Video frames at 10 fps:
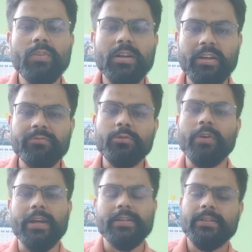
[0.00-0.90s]
left to
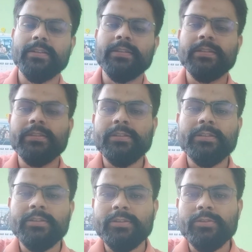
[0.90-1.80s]
right.
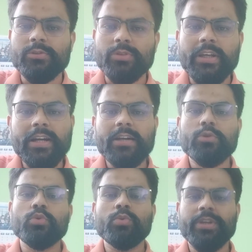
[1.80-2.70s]
So there are
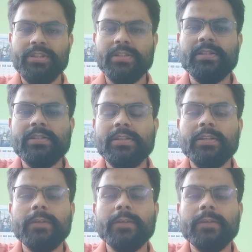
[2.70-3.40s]
two reasons